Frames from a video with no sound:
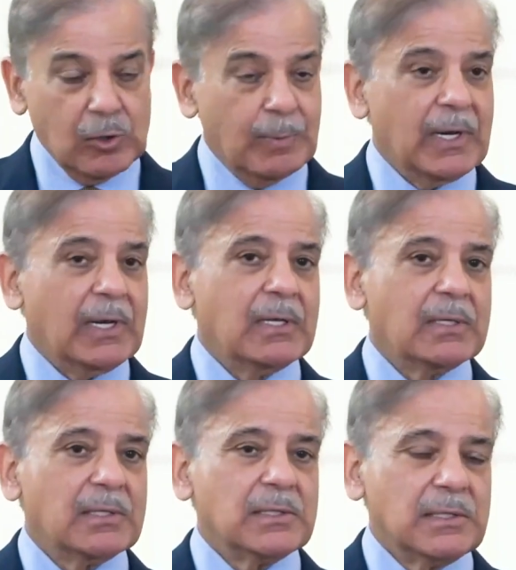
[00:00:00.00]
Honorable
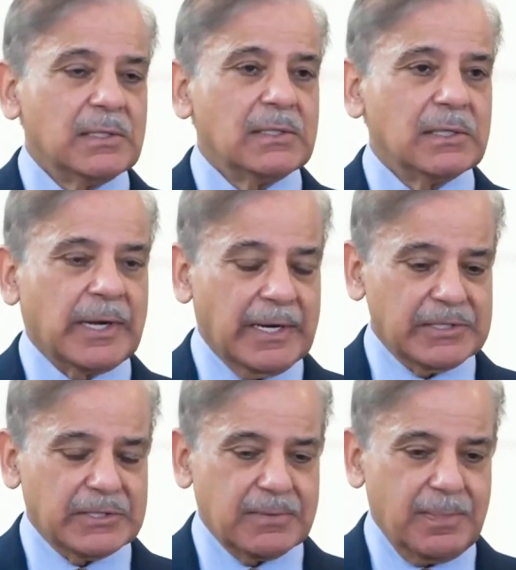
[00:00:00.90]

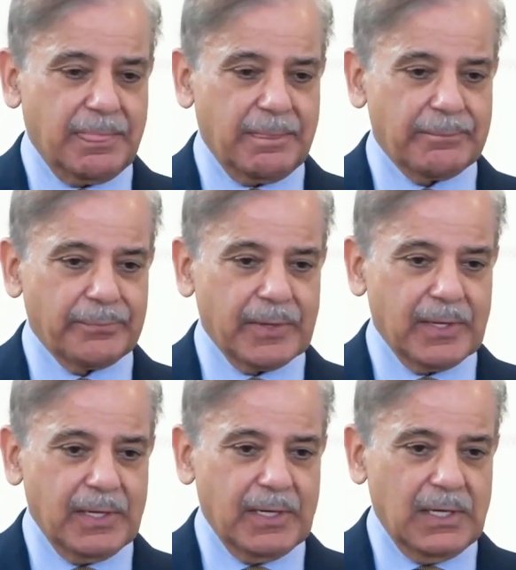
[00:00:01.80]
guests,
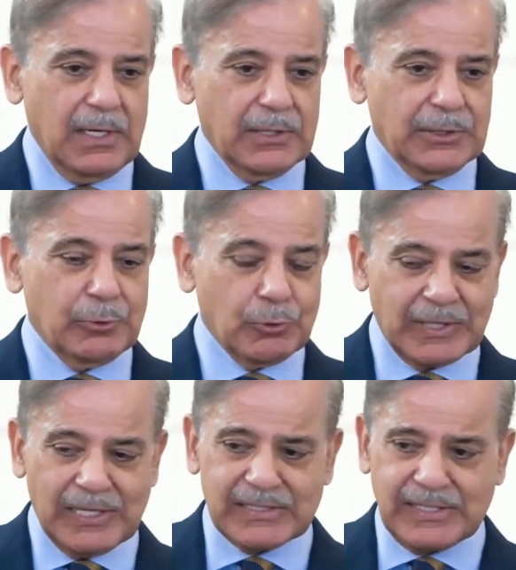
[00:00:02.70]

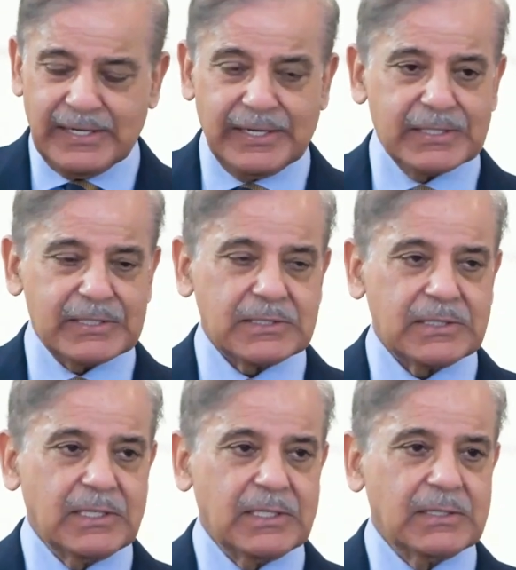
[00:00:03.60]
during these 10
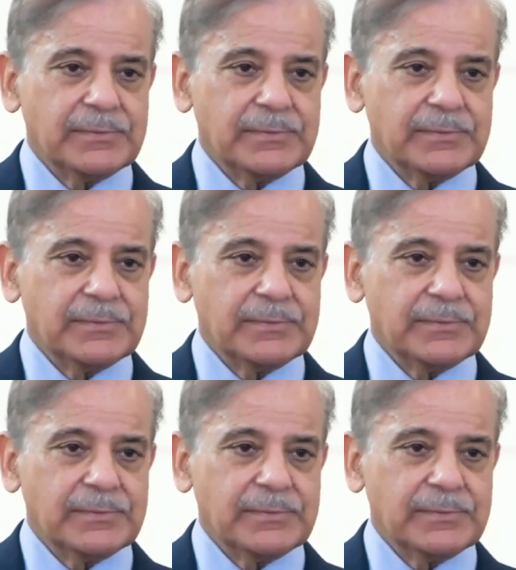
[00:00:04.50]
years,